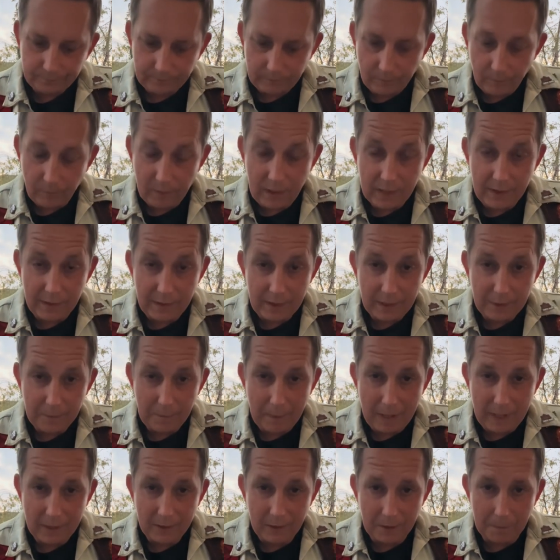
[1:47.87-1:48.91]
And this
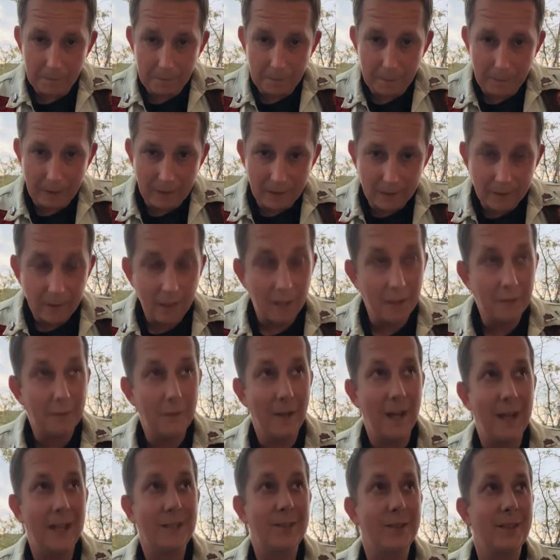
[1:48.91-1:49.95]
matchup's been tough.
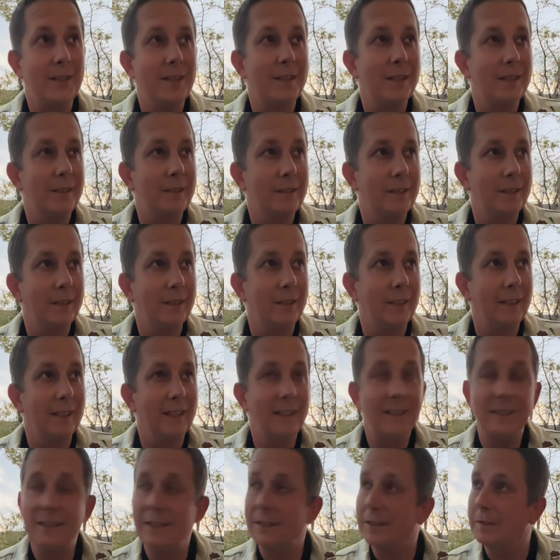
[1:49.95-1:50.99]
Actually, this
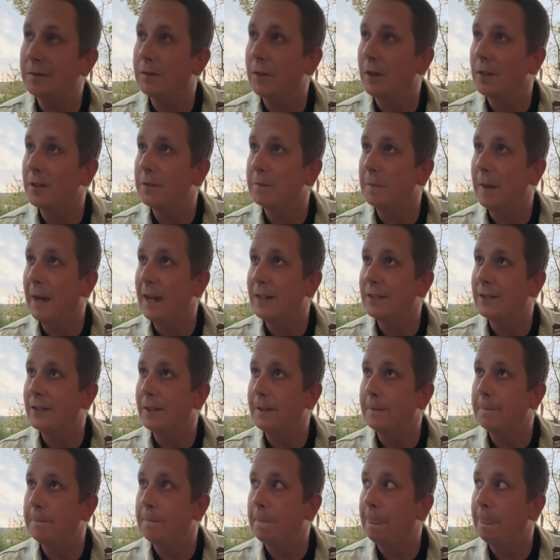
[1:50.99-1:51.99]
isn't the first matchup.